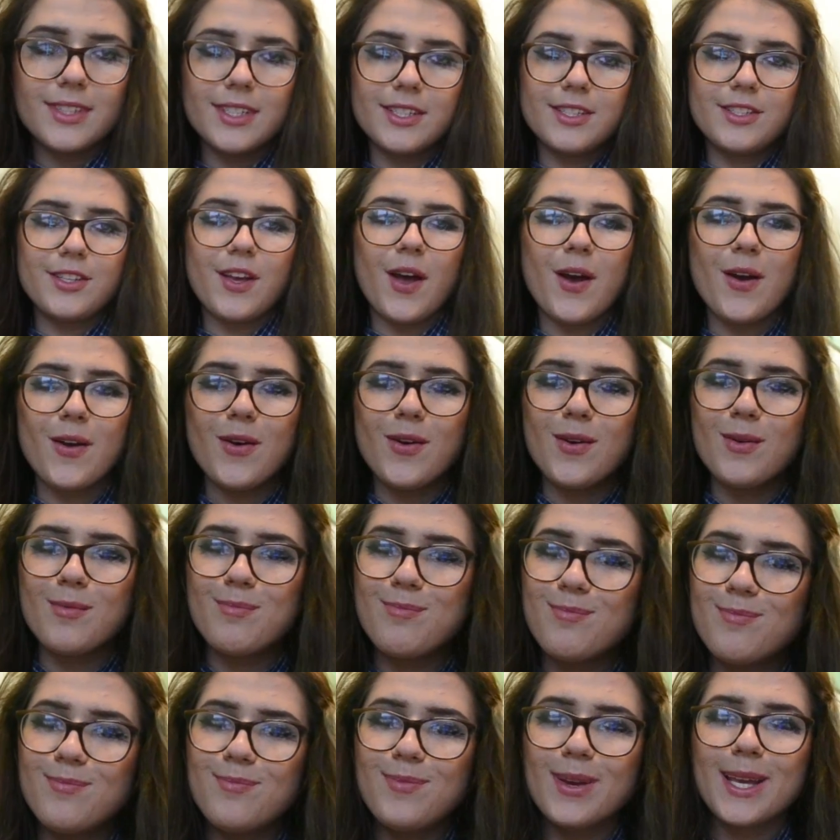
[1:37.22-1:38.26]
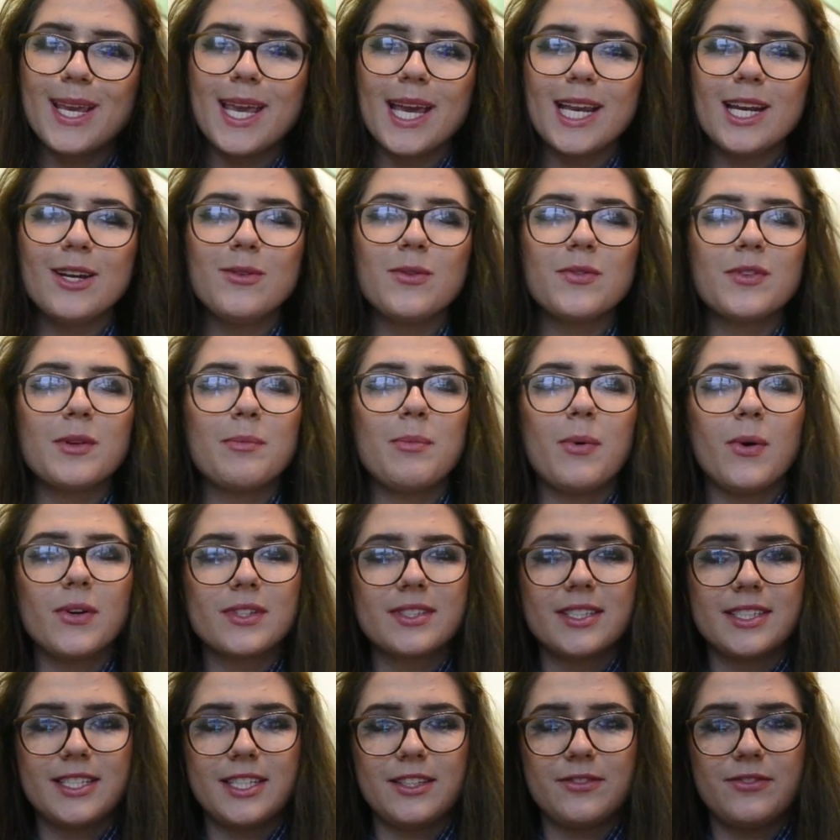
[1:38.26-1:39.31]
So, beginning with the
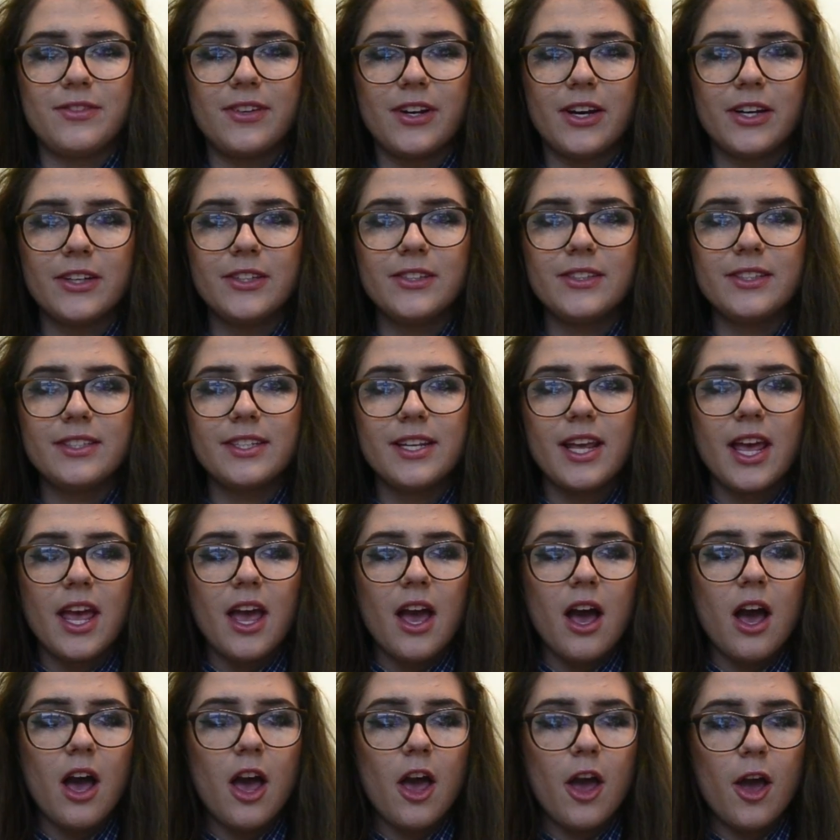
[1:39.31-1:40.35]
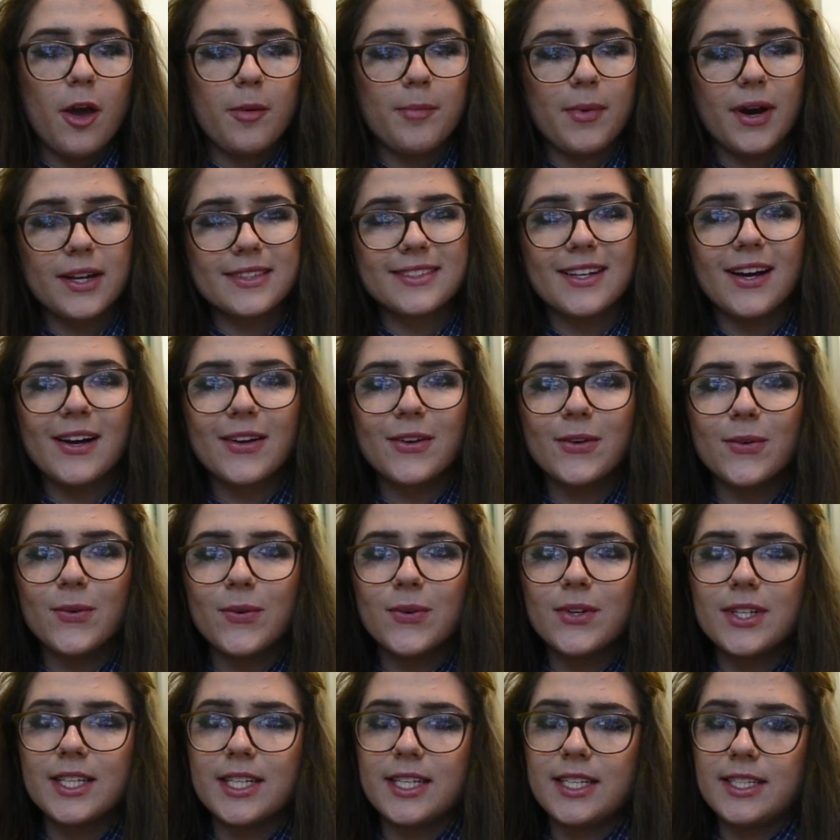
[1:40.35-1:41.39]
positive note, our target
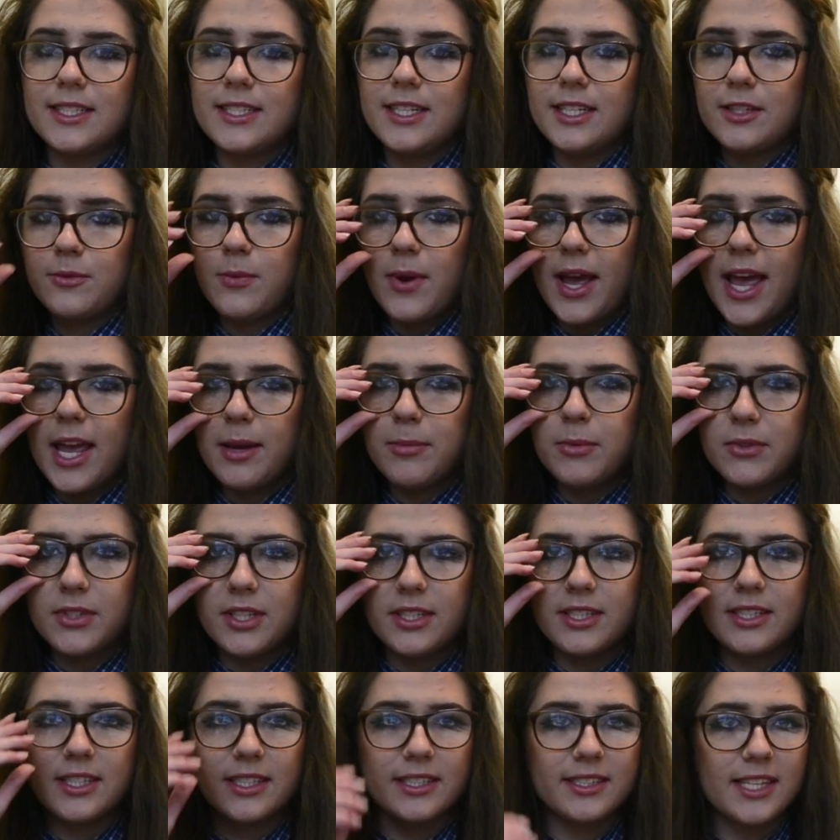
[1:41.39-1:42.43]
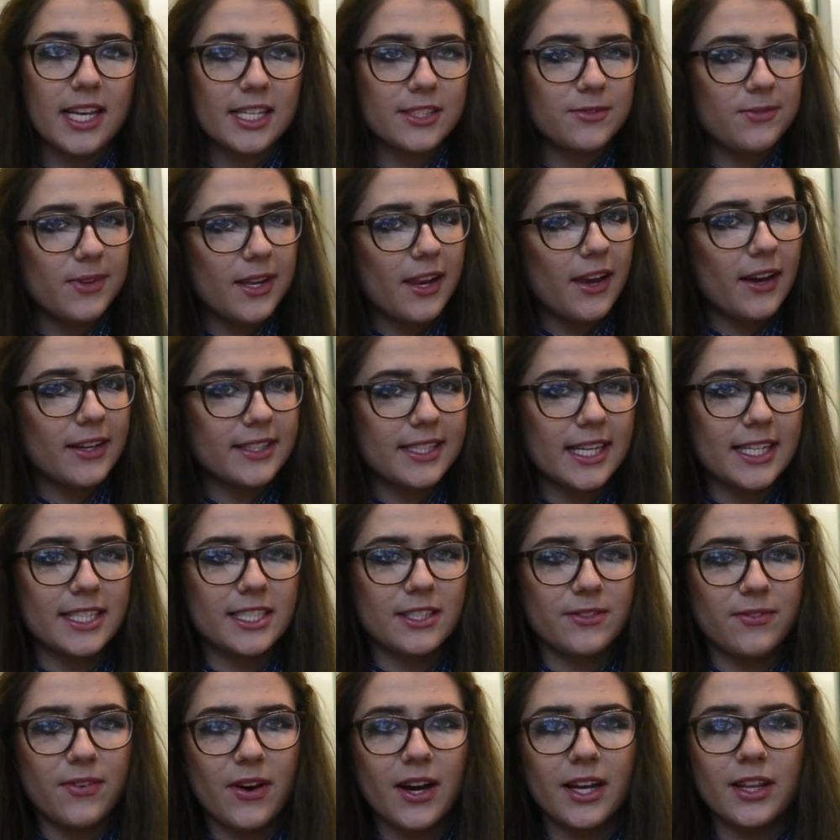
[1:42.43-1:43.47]
audiences were able to successfully
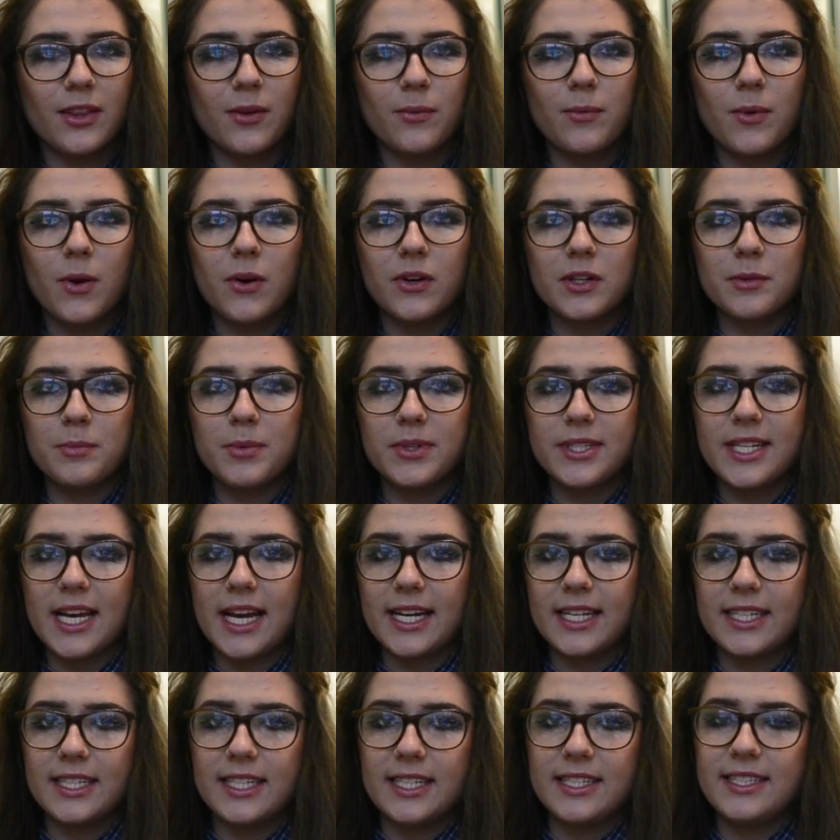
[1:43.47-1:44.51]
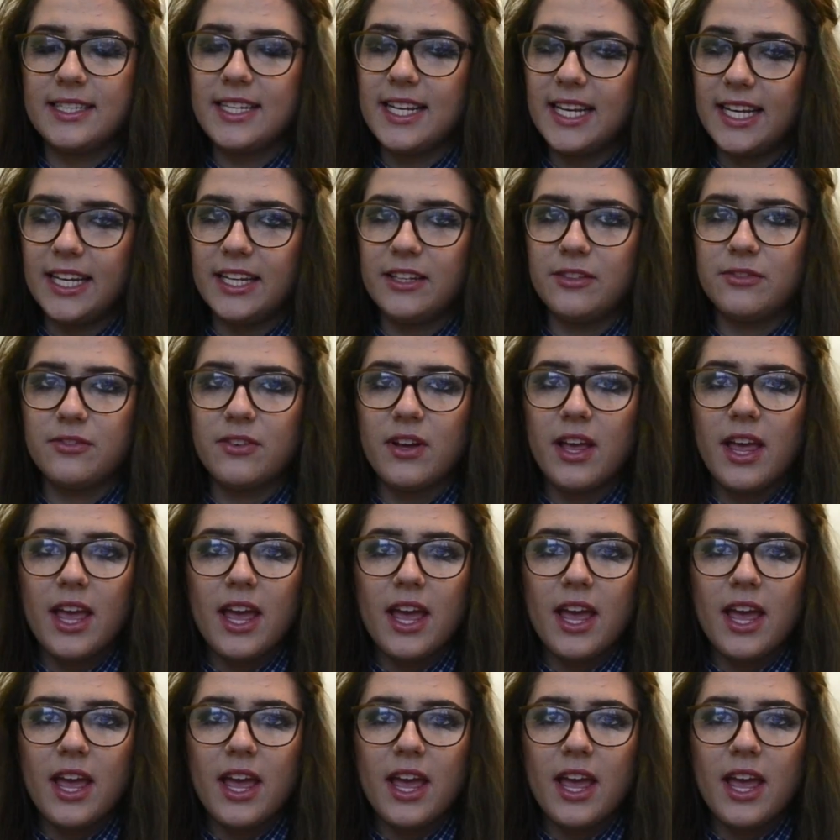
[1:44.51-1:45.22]
identify the role of the protagonist, Eve,